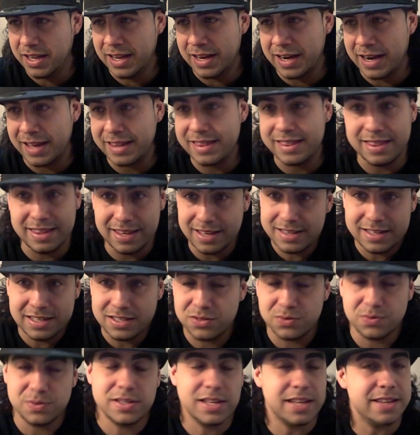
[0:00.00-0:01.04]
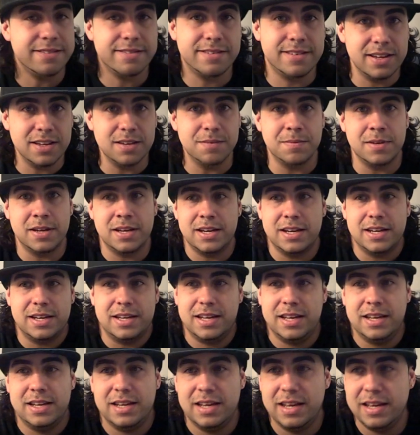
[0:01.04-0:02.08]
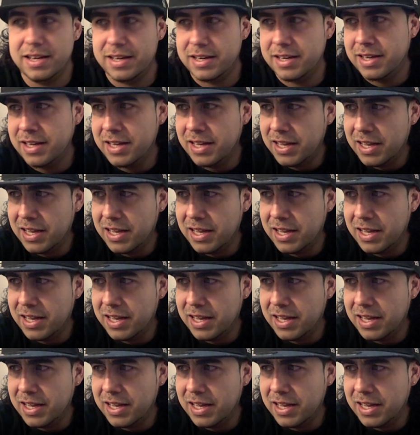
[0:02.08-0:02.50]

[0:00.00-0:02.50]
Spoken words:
And I think that's what they did, man. And